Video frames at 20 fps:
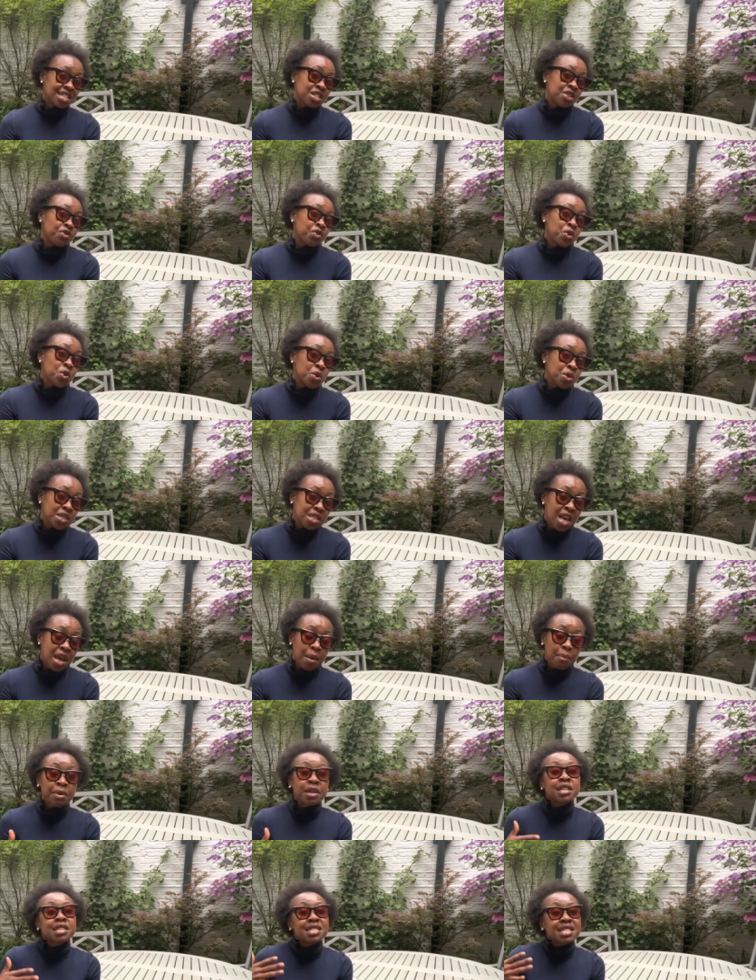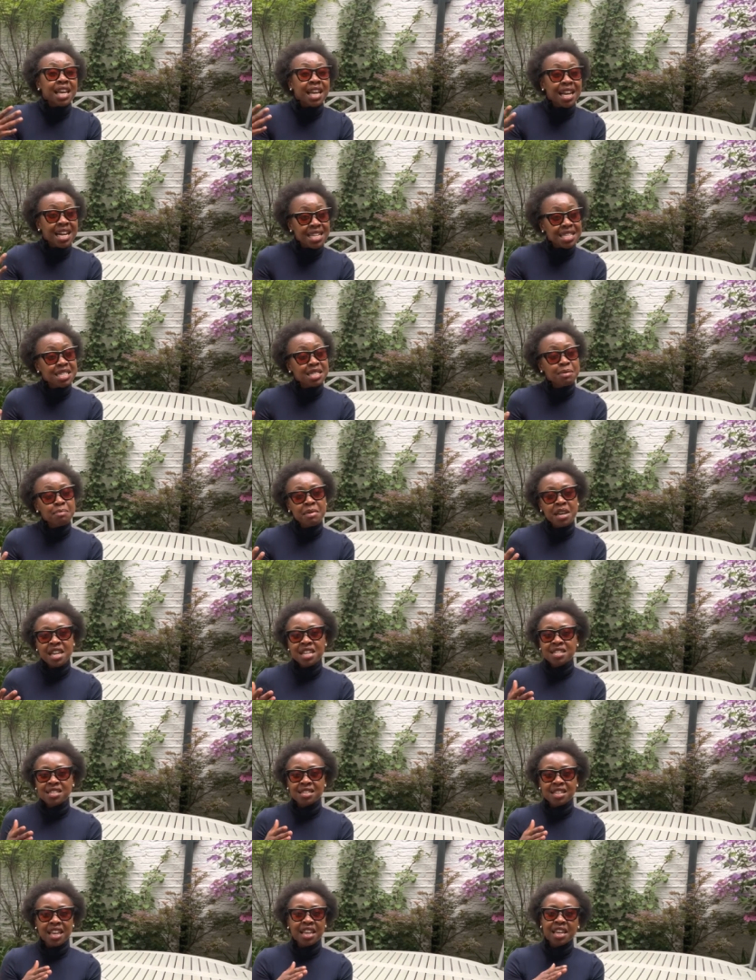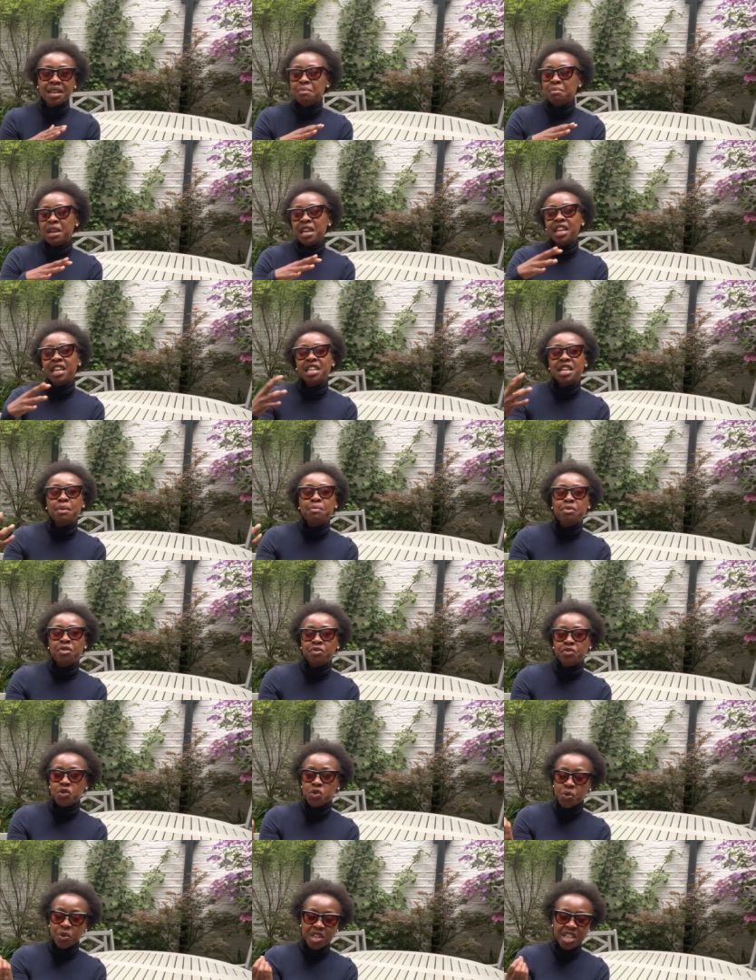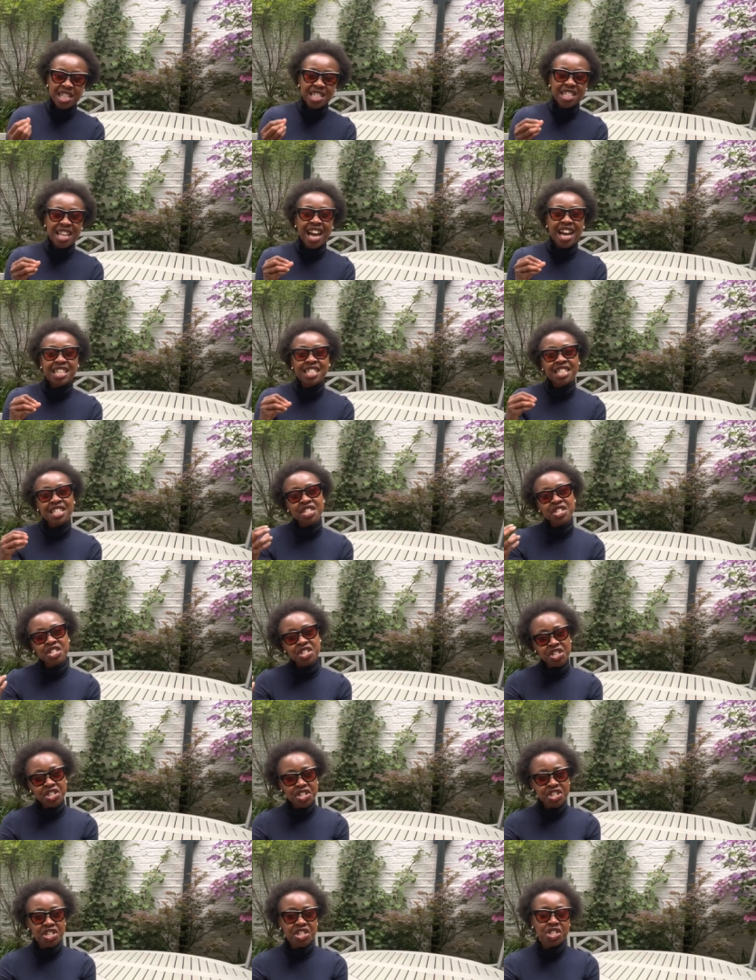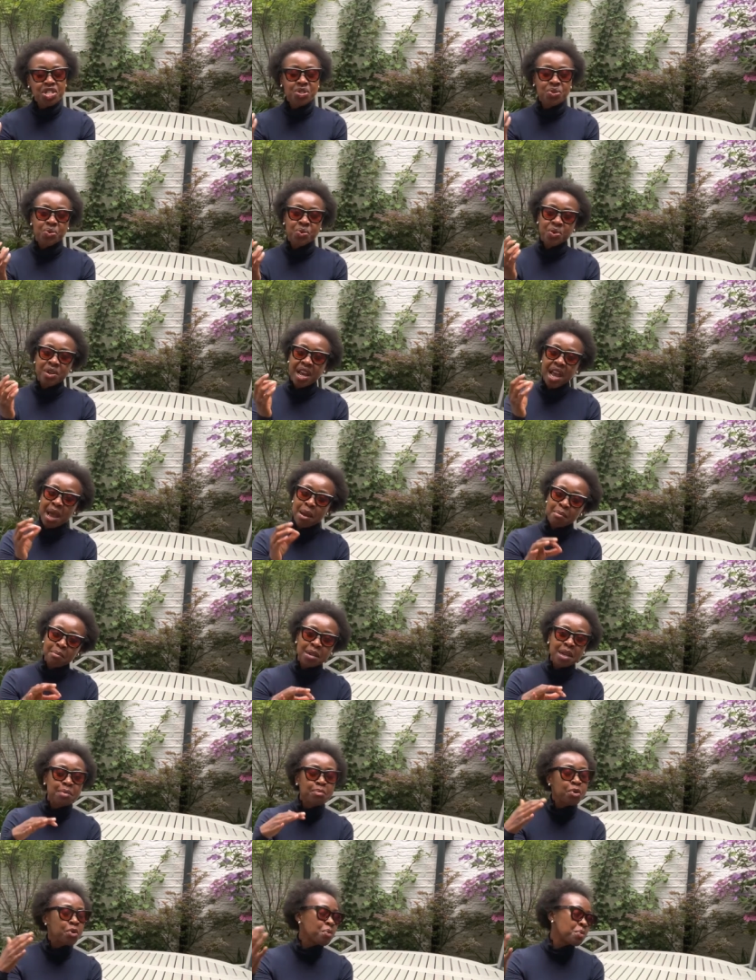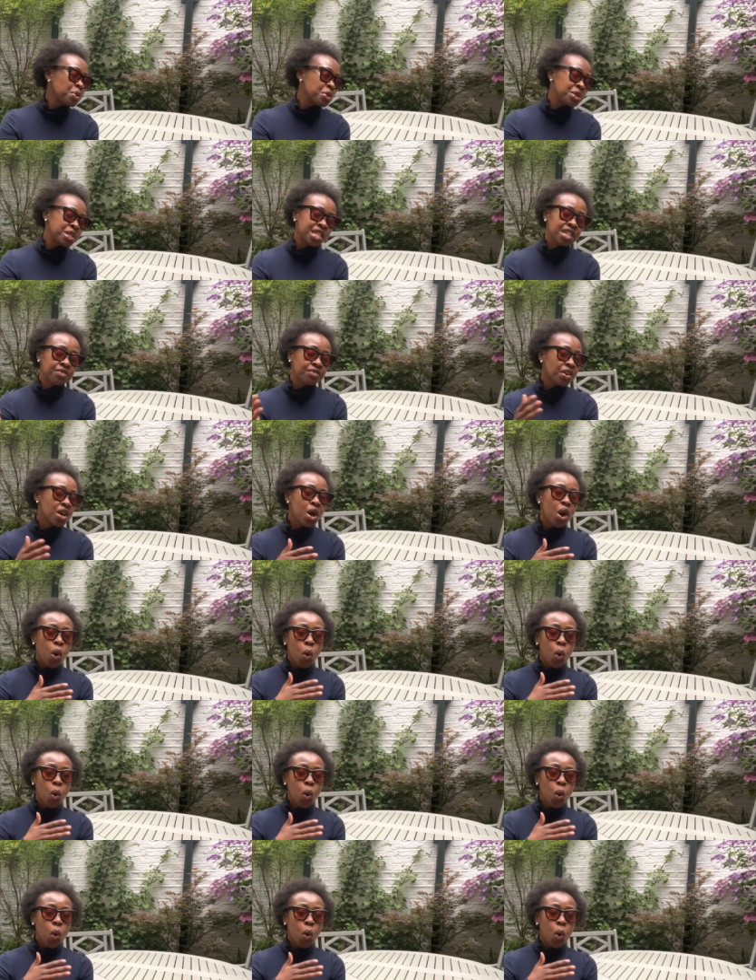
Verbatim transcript: And of course, because they're custom made, they can make a number of tweaks, add initials or an emblem or a motif,